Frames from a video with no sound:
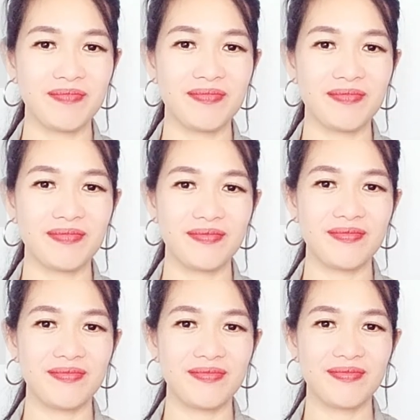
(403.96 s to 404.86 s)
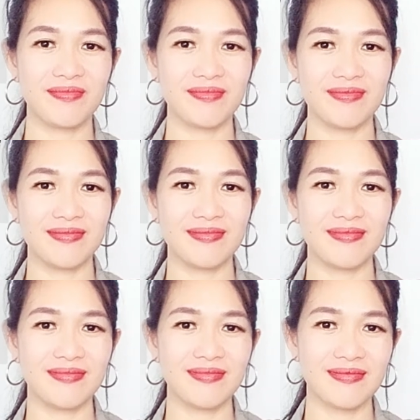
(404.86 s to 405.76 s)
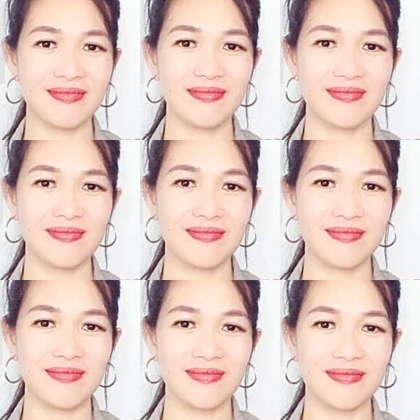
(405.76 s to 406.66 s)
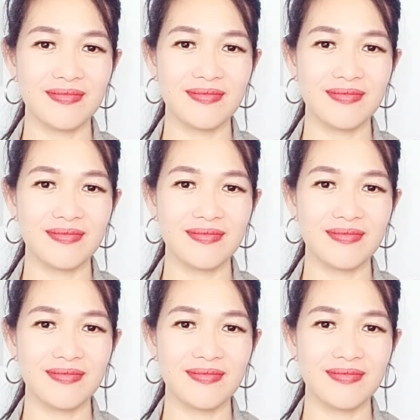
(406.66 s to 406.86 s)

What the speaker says: (no one is talking)